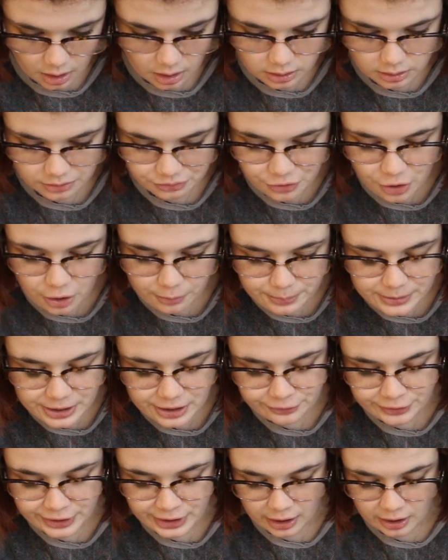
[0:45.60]
You've robbed me
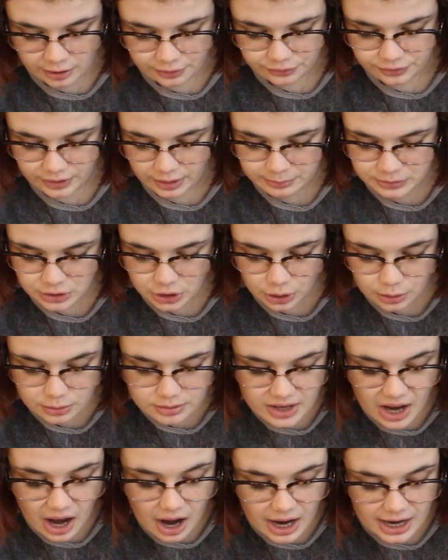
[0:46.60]
of enough. I'm too
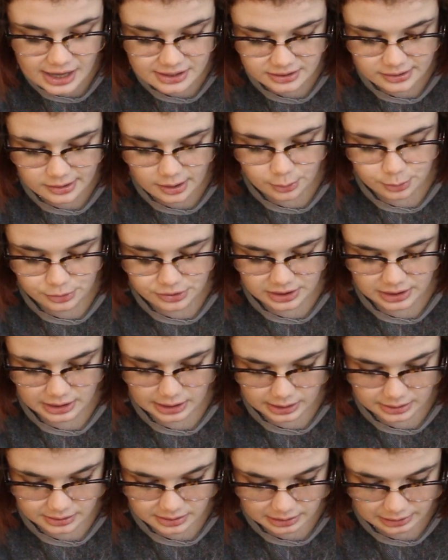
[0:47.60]
tired and old to
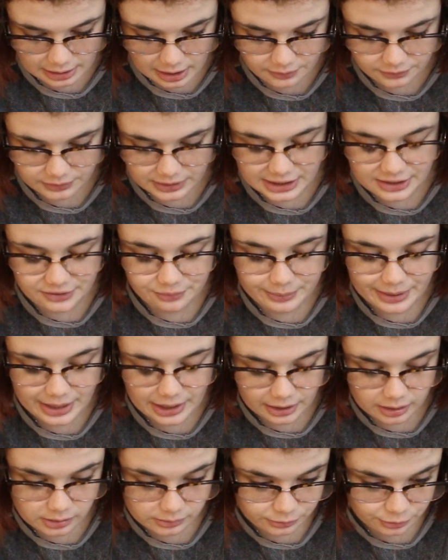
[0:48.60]
learn to love. Leave me
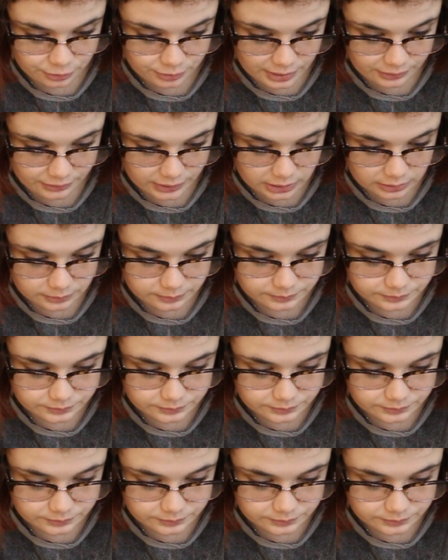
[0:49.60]
alone forever.